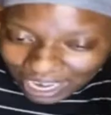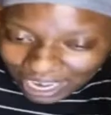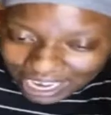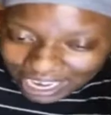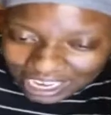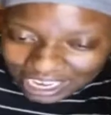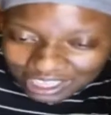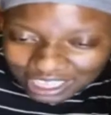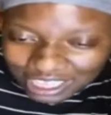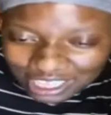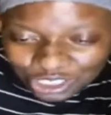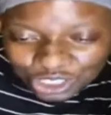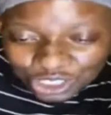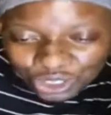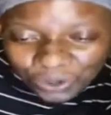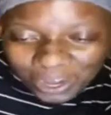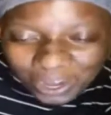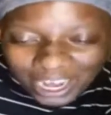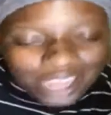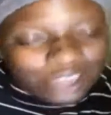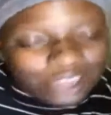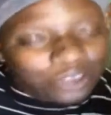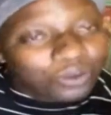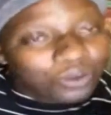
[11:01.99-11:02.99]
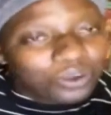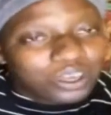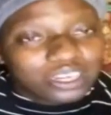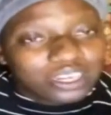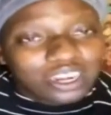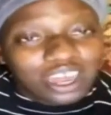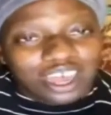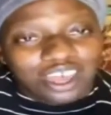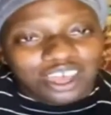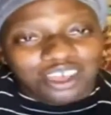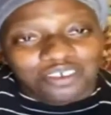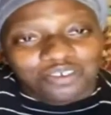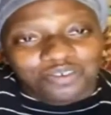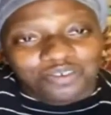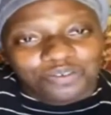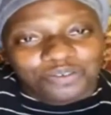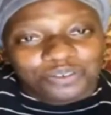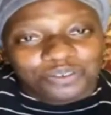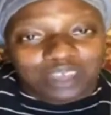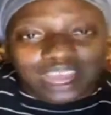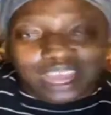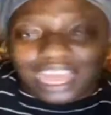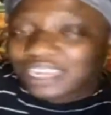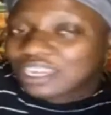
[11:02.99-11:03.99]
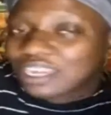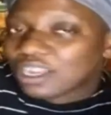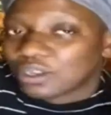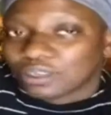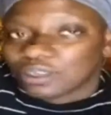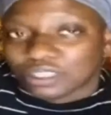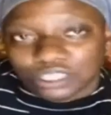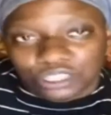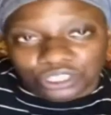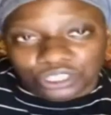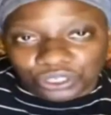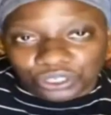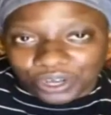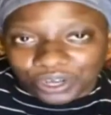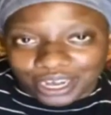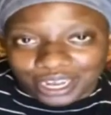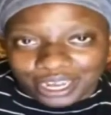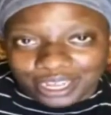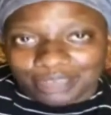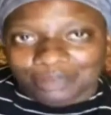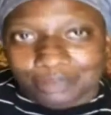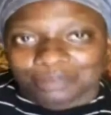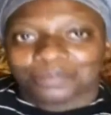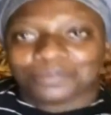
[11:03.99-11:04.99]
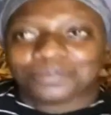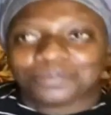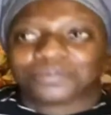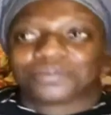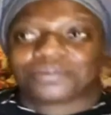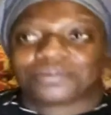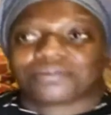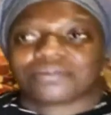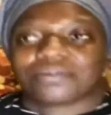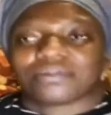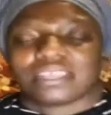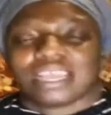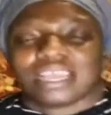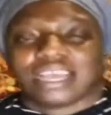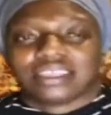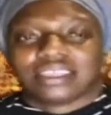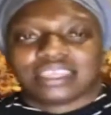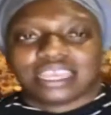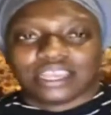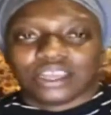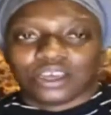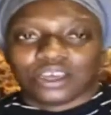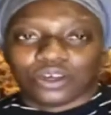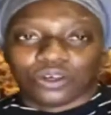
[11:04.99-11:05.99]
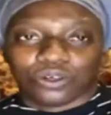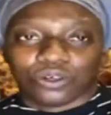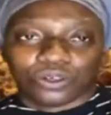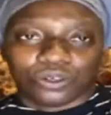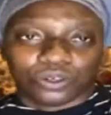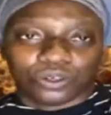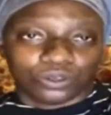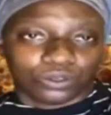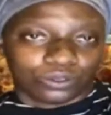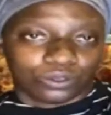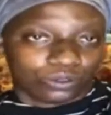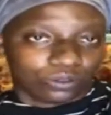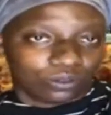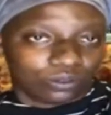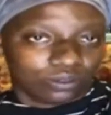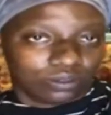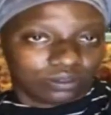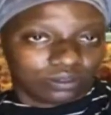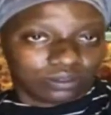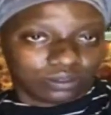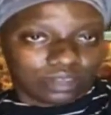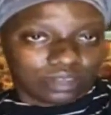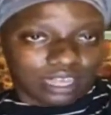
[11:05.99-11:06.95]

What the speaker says: I hear that train going off, I know it's a train. I think of Ogun.